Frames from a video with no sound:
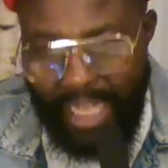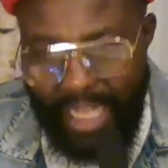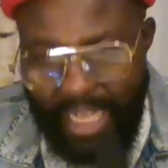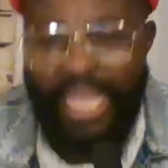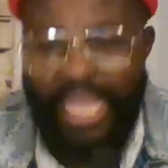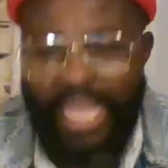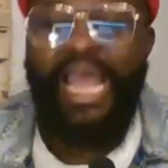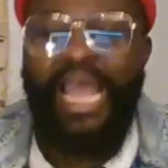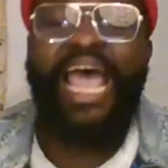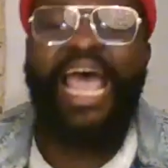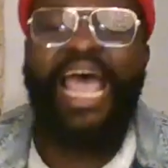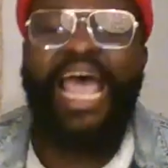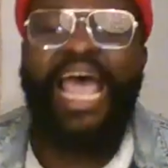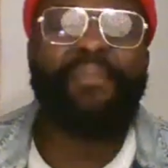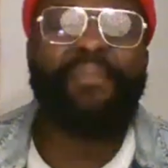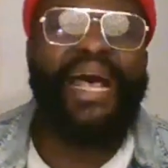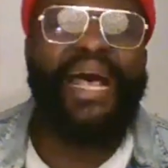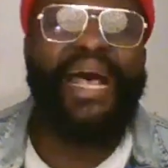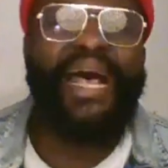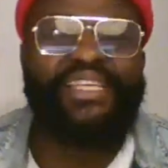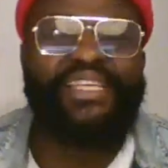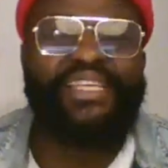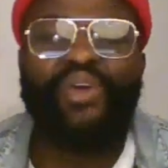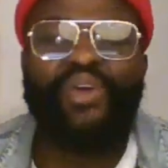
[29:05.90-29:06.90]

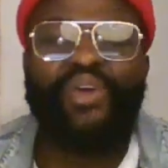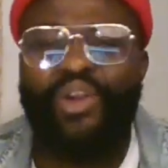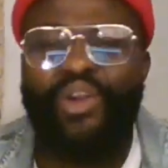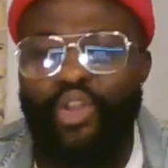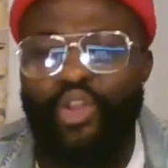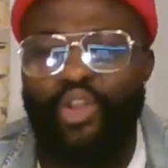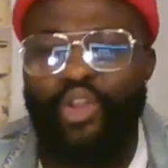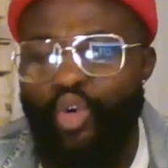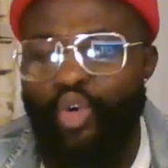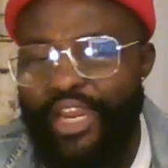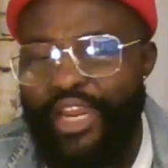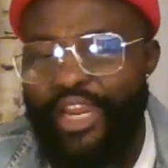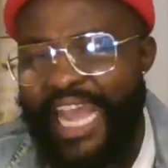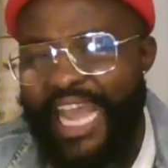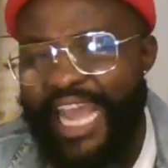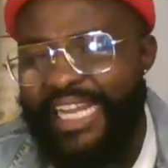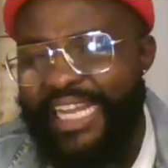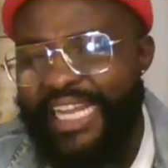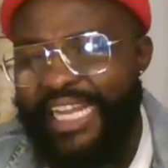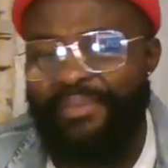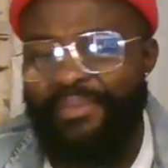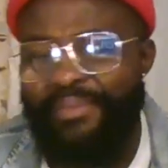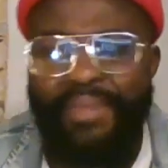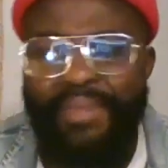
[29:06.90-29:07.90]
Mazi, you are not doing
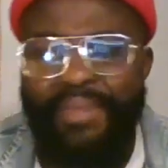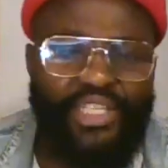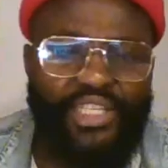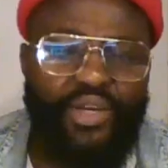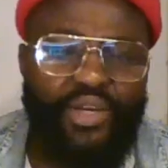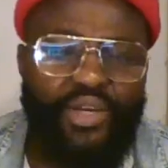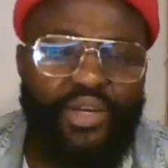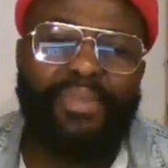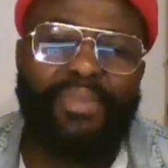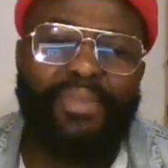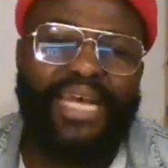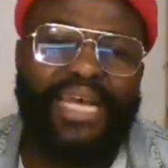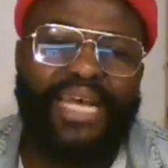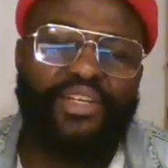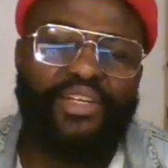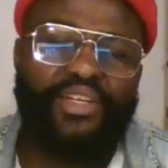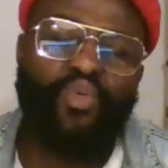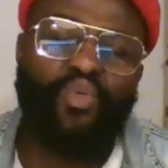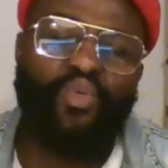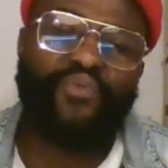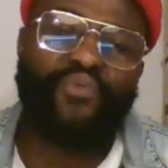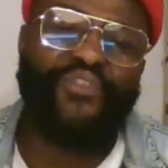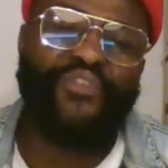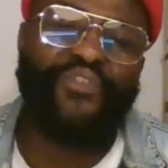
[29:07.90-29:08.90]
anything. Mazi
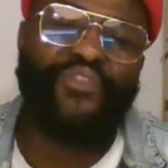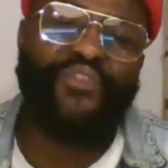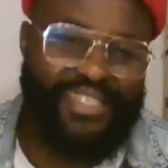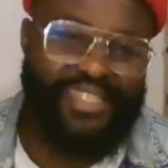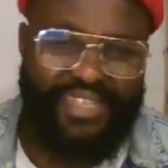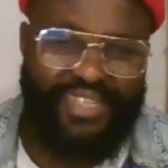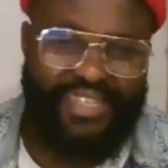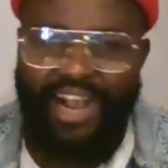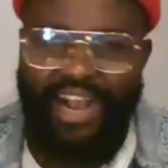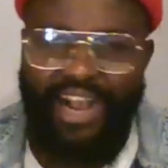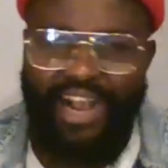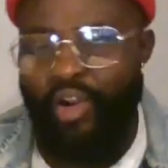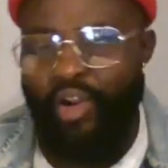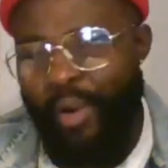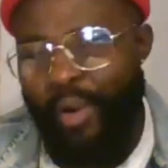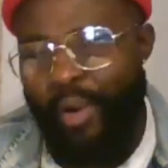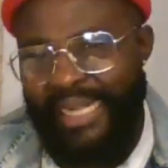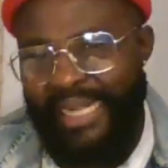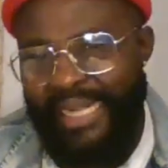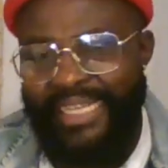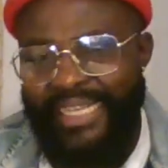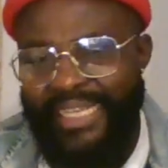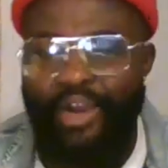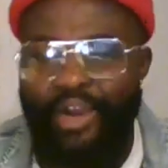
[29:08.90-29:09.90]
will verse and come
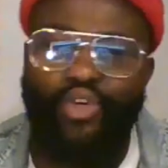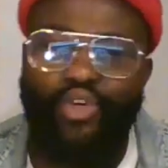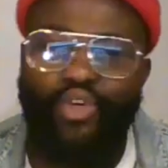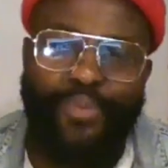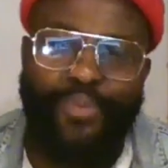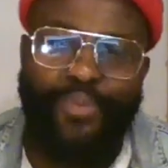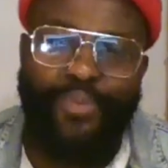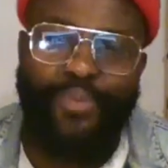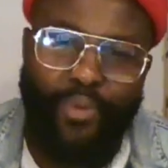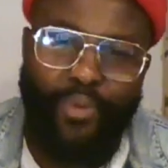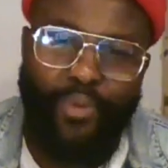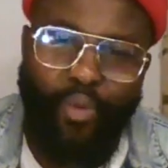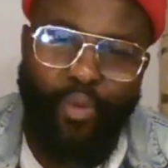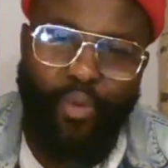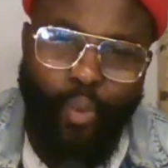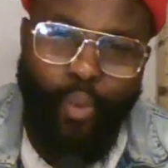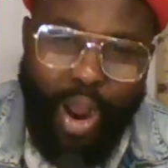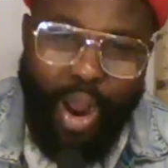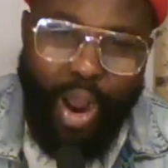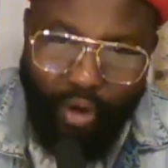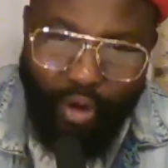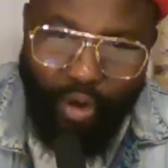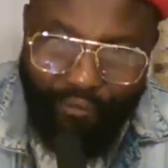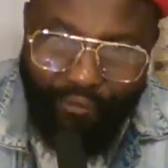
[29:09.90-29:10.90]
and tell you people
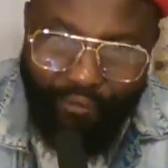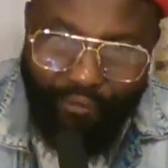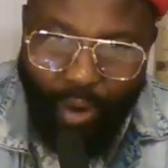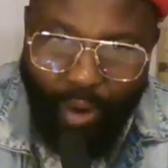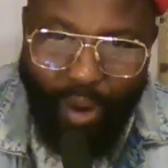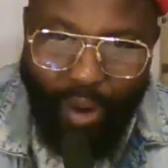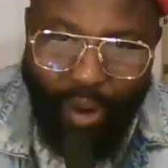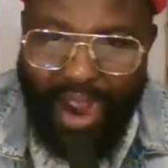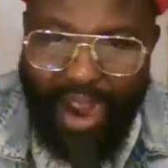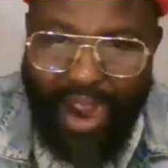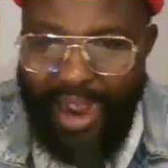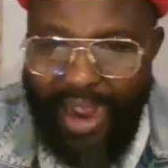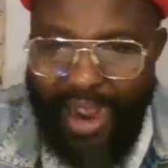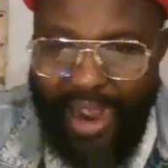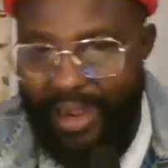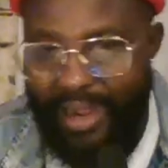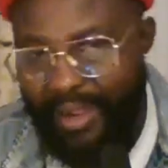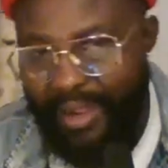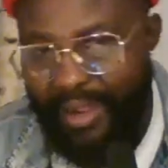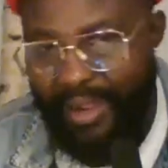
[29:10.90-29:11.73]
one of our